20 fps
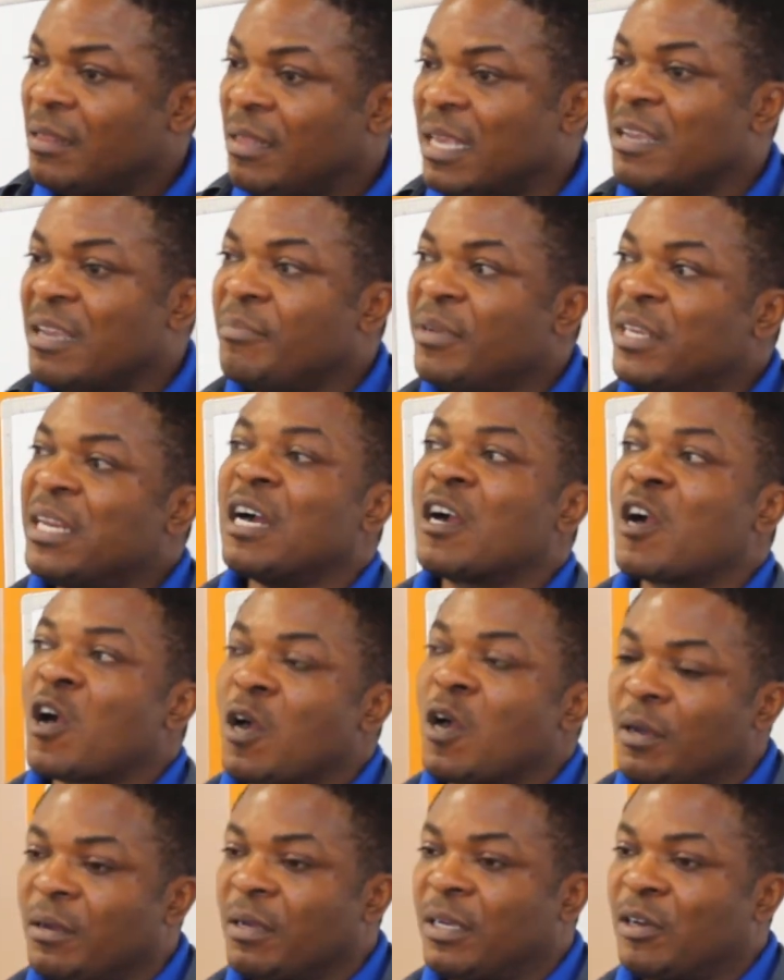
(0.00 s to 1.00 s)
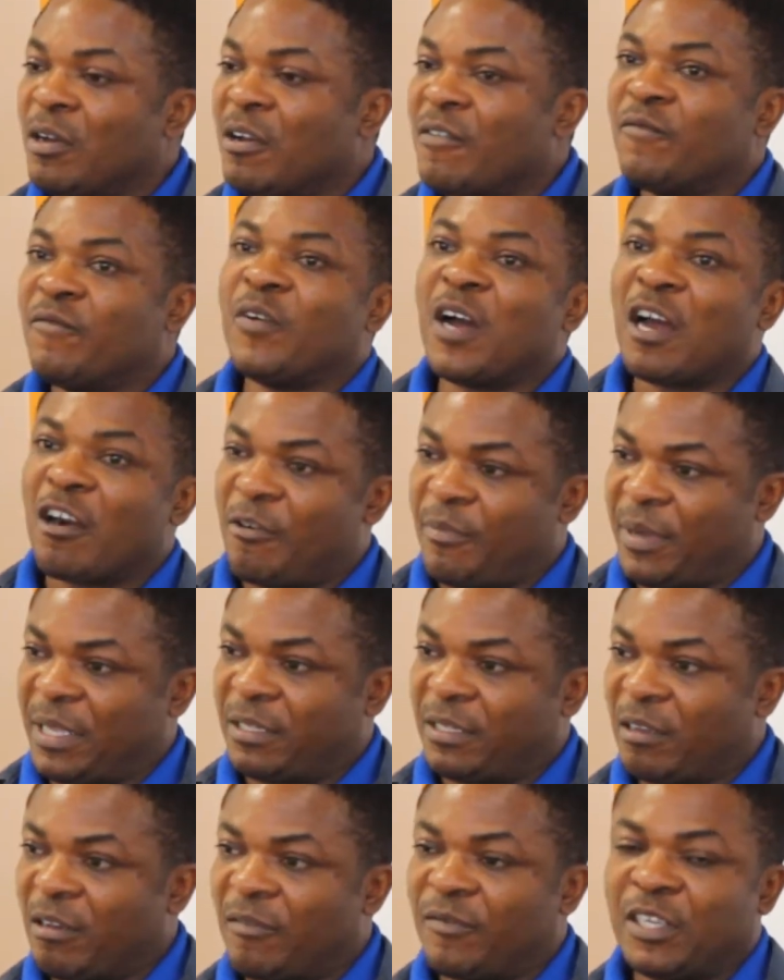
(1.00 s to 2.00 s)
the immediate
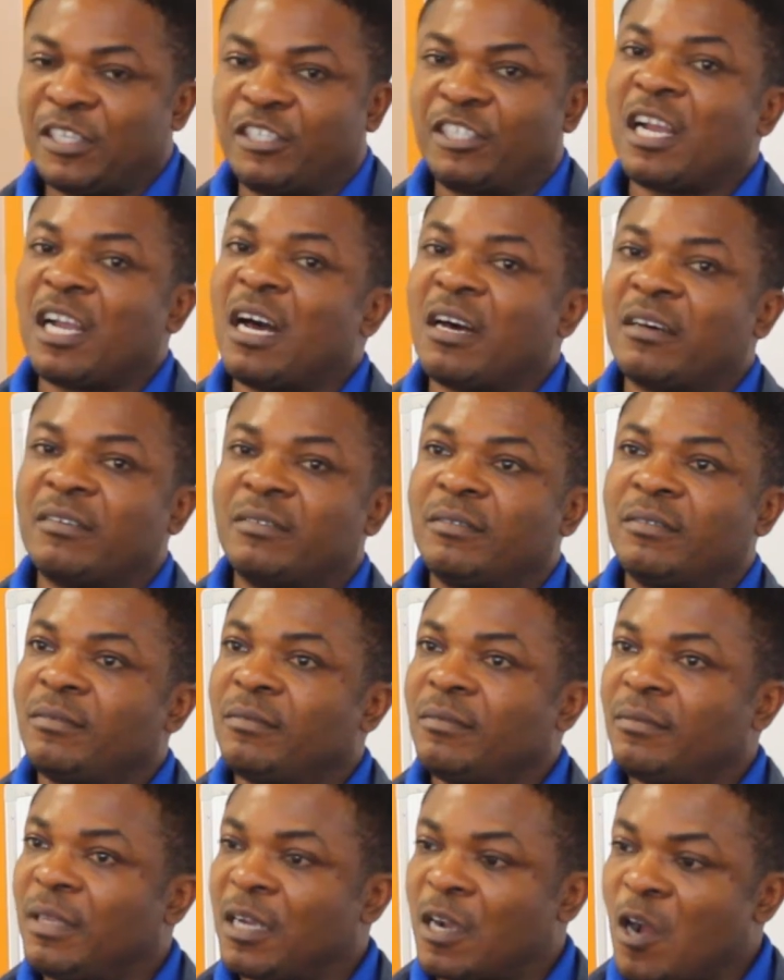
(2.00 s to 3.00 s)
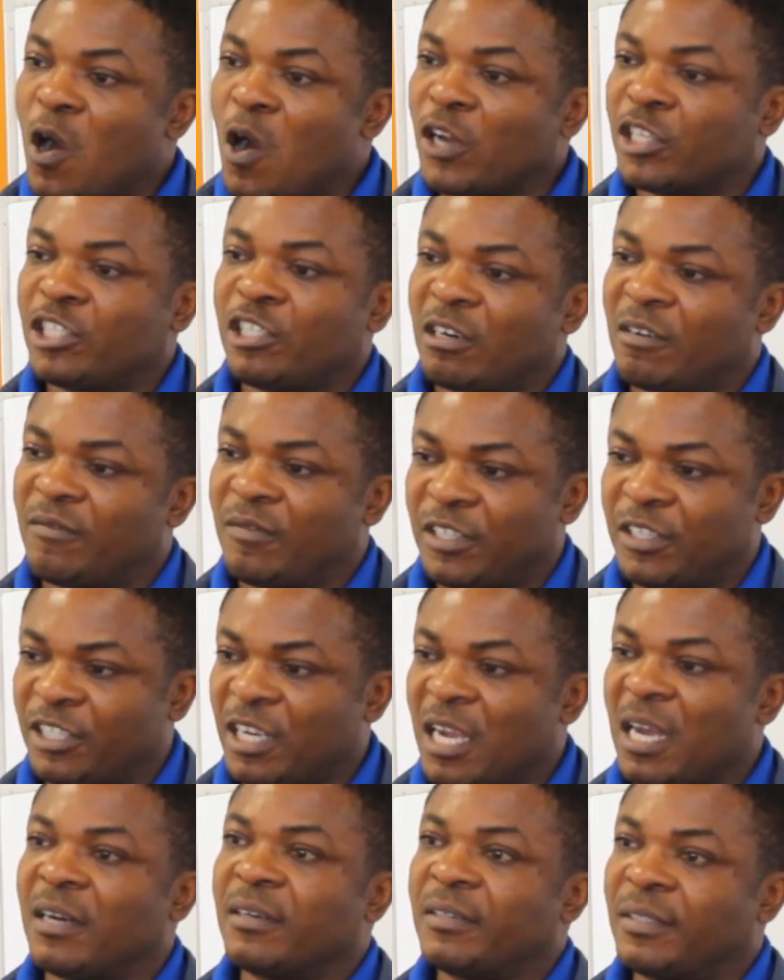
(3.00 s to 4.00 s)
environment of the child, the culture of the
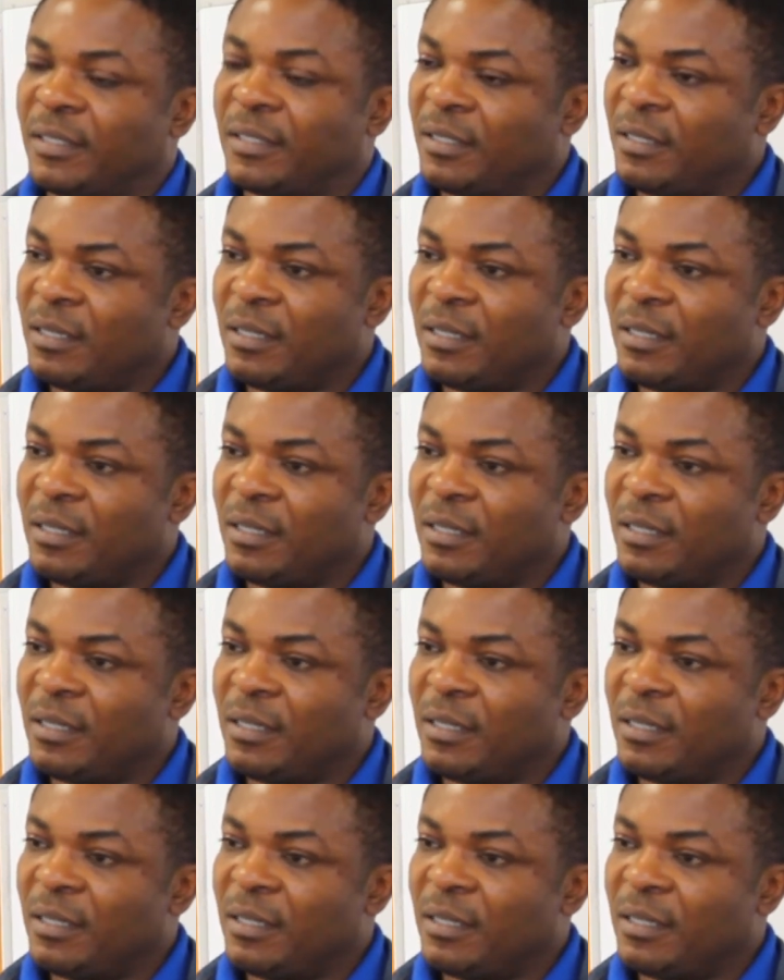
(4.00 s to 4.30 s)
child,